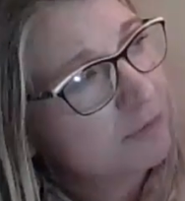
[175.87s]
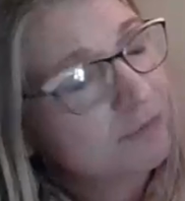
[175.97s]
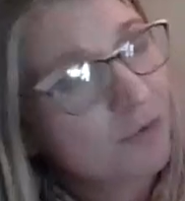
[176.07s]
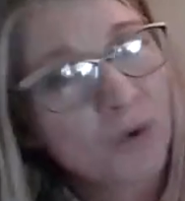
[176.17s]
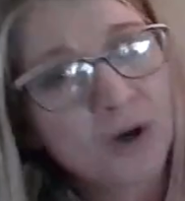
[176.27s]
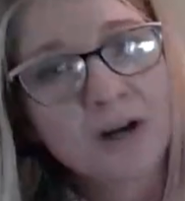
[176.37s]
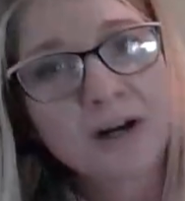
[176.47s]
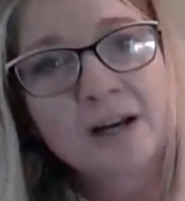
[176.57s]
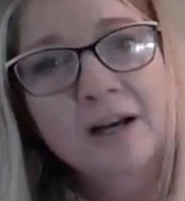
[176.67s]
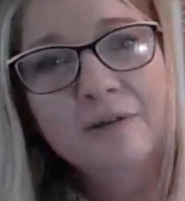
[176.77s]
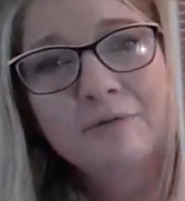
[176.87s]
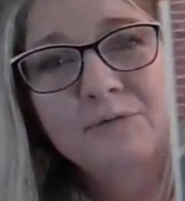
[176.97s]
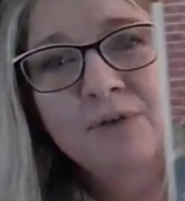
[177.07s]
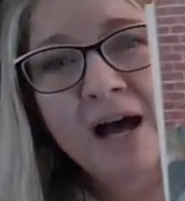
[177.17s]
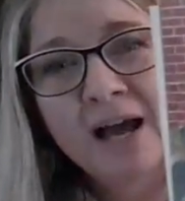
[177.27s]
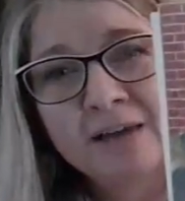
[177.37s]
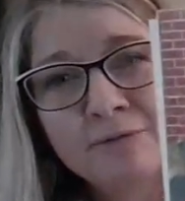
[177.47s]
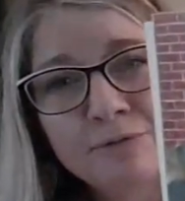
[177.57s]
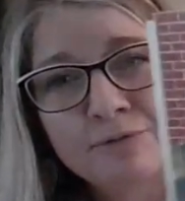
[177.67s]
4, 5. Let's